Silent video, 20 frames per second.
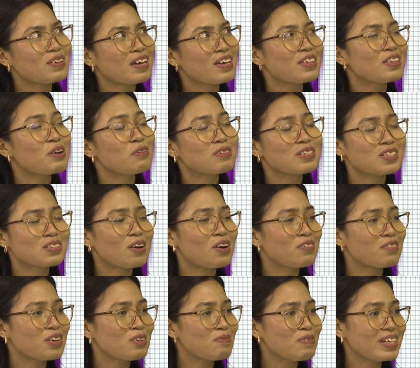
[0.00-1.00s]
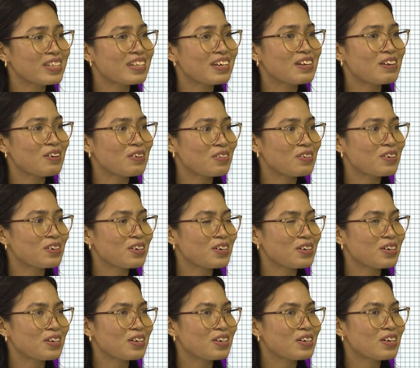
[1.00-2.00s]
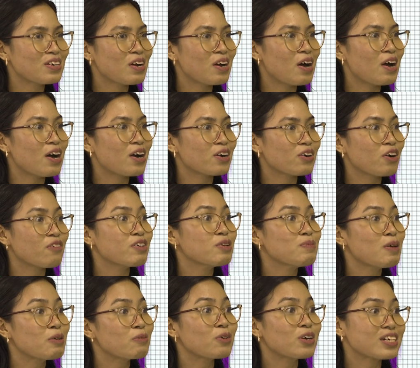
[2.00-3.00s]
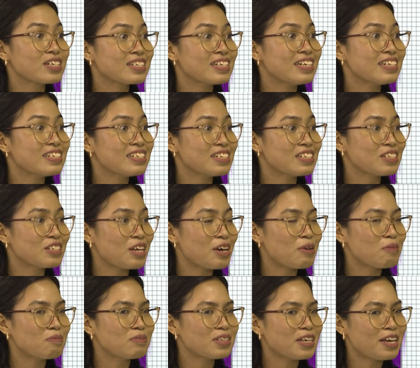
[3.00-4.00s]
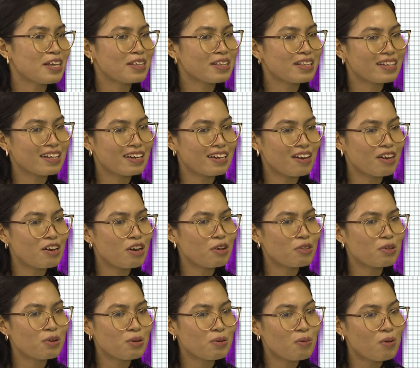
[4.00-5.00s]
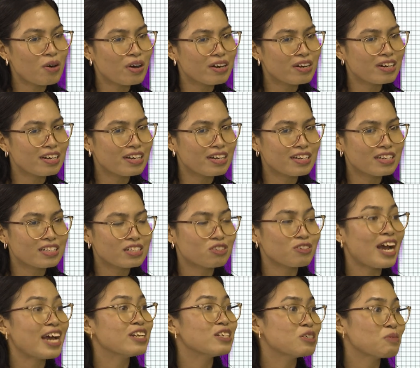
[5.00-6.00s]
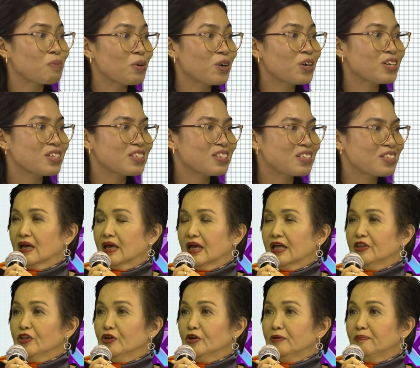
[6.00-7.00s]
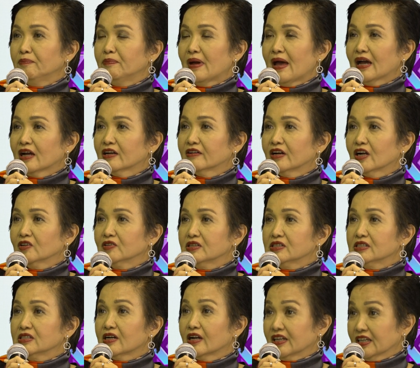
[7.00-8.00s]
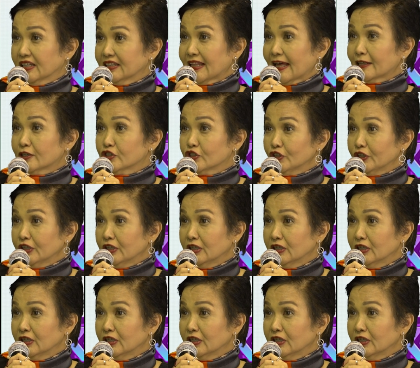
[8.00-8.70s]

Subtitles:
there was government and other government works and systems, and another one is transport. And your background is architecture?